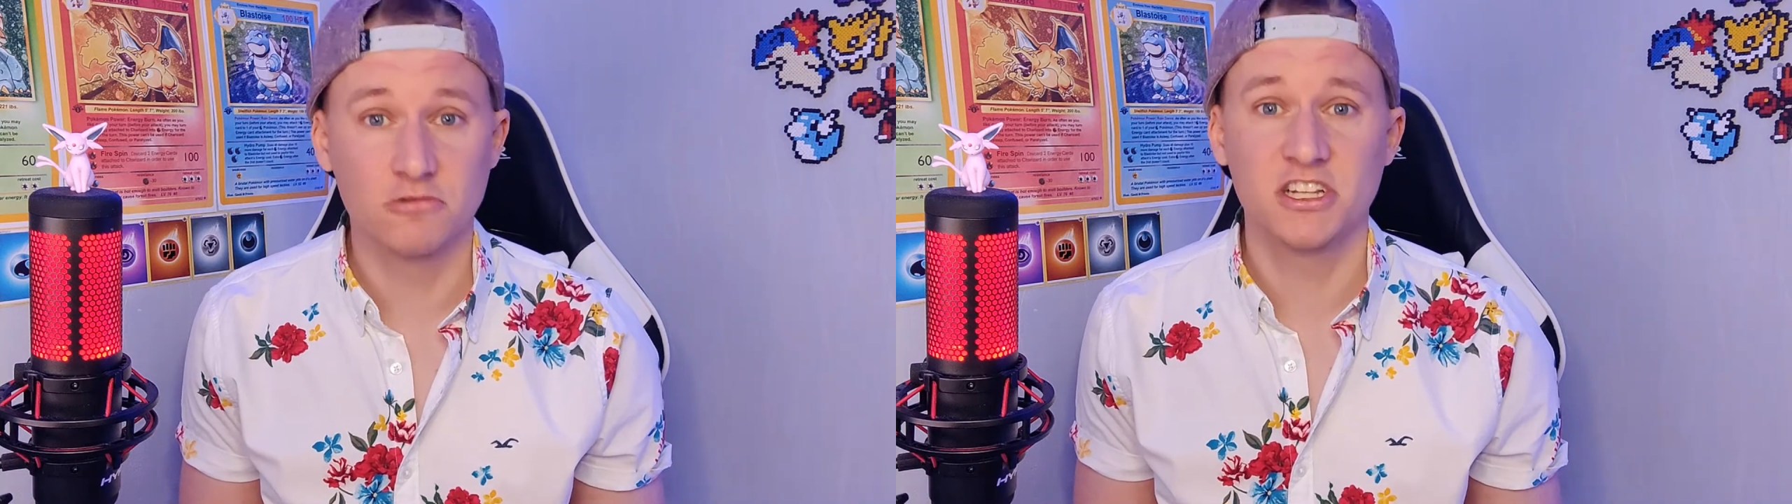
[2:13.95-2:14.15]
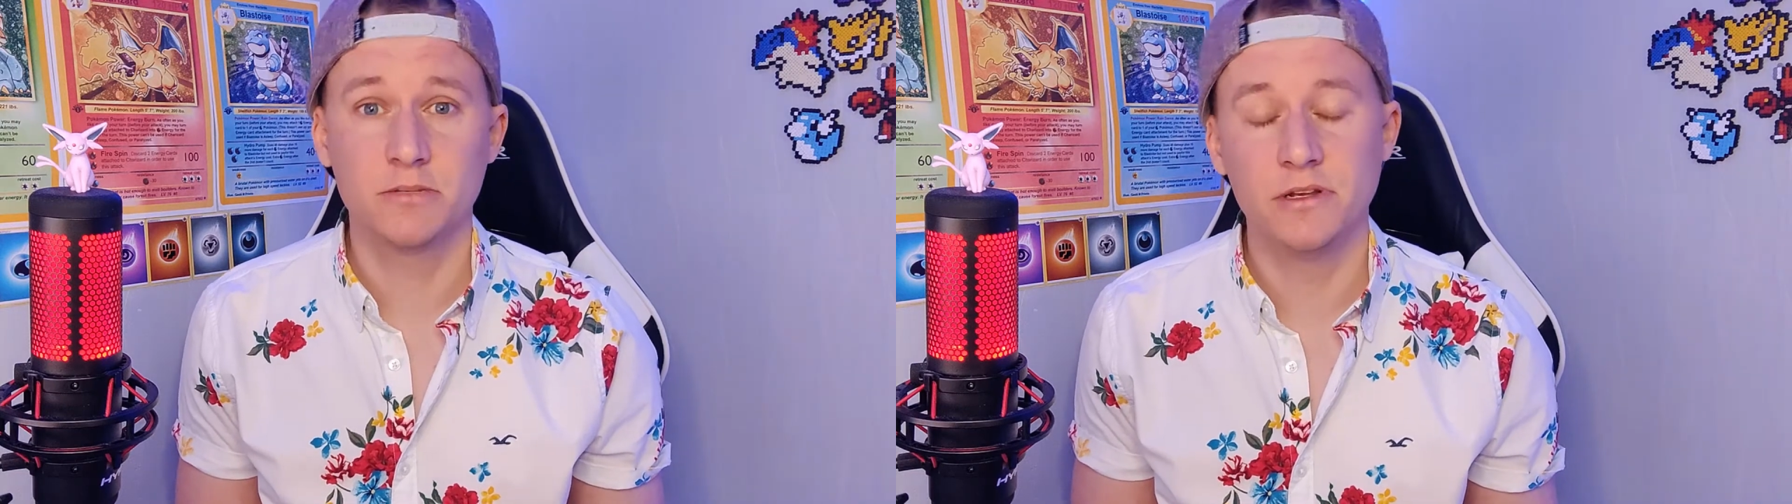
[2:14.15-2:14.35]

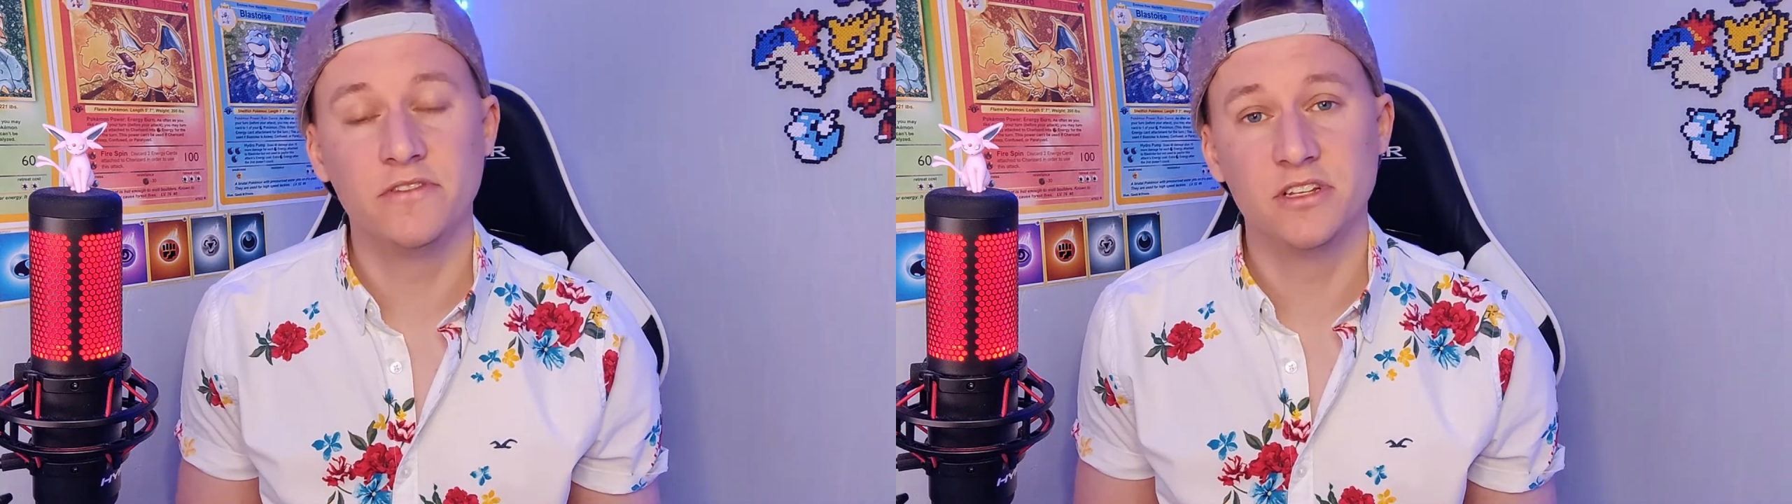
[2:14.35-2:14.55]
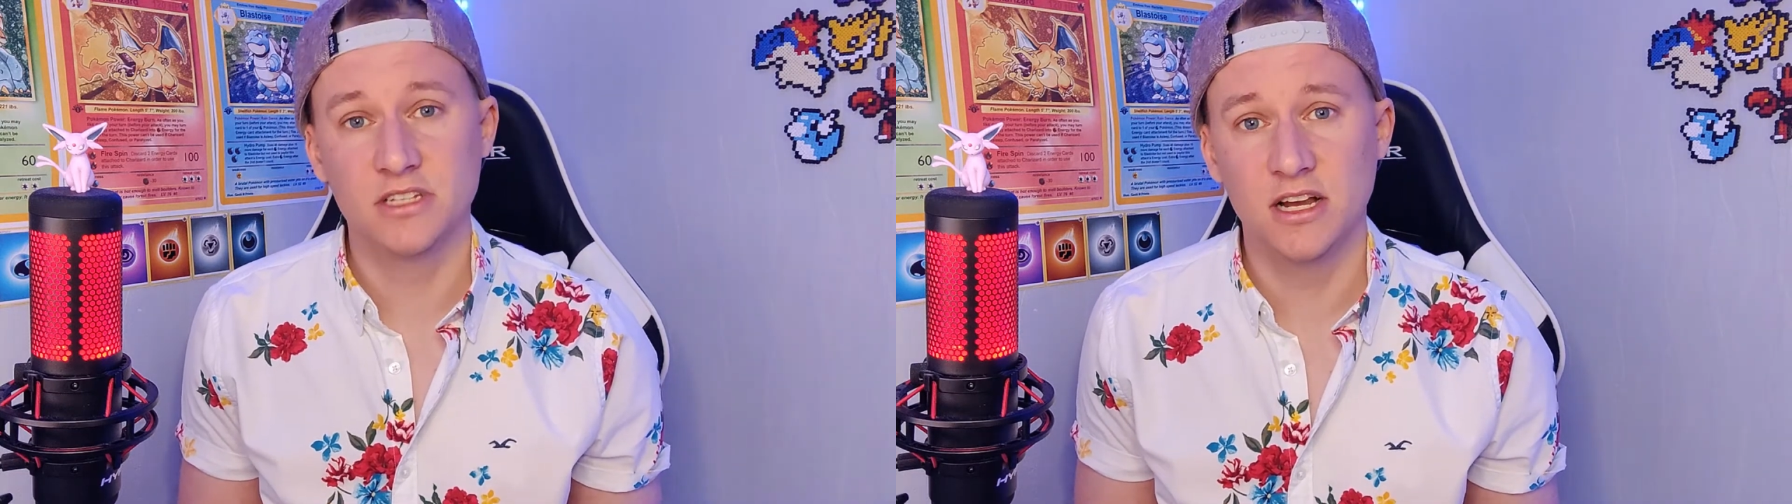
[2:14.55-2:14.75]
recipe for
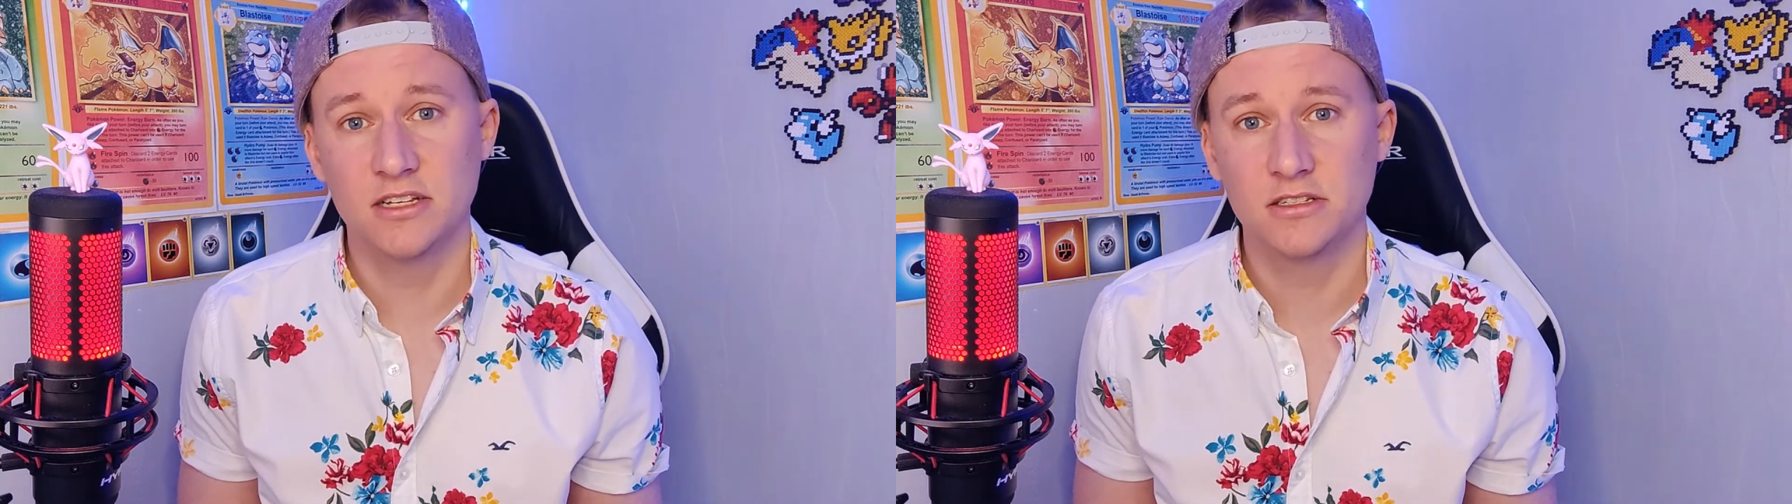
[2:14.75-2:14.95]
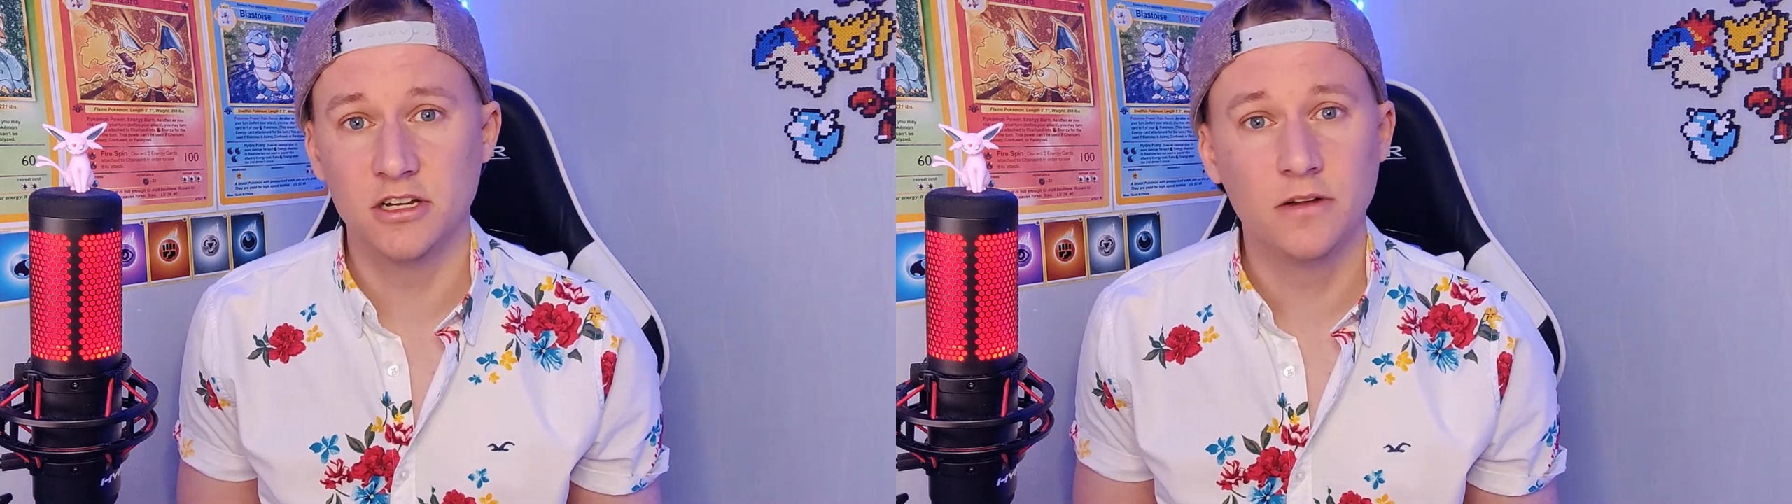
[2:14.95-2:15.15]

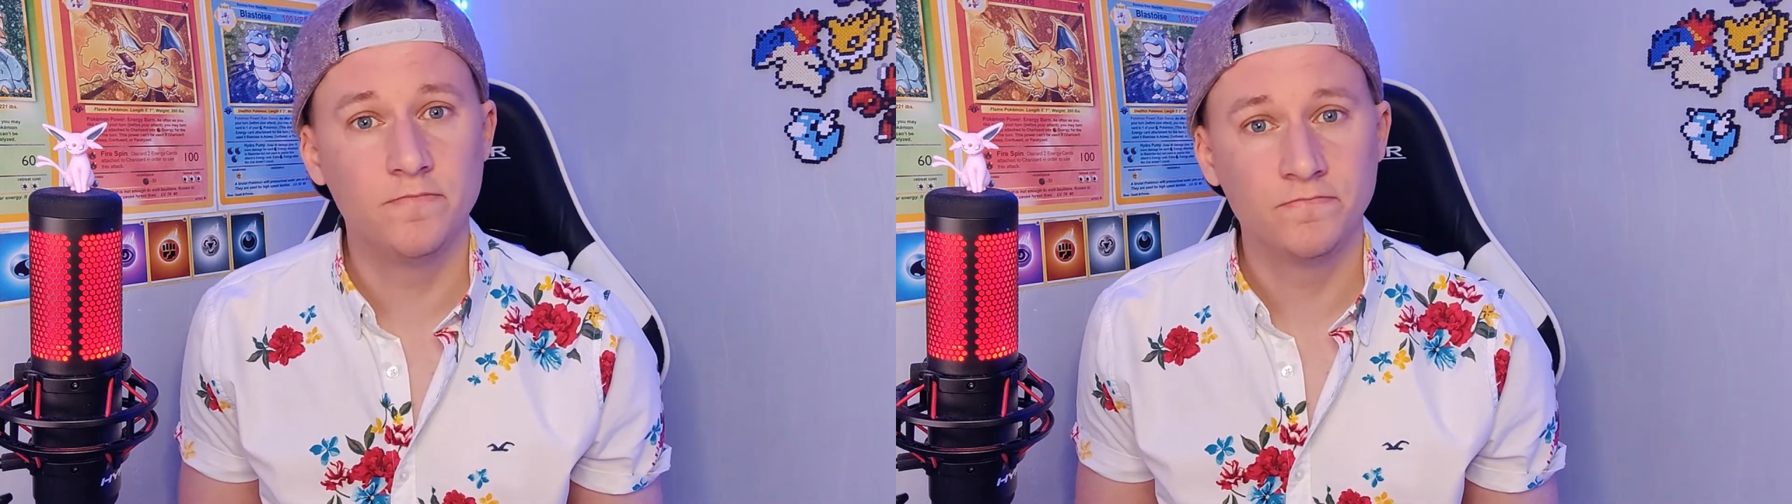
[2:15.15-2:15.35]
disaster.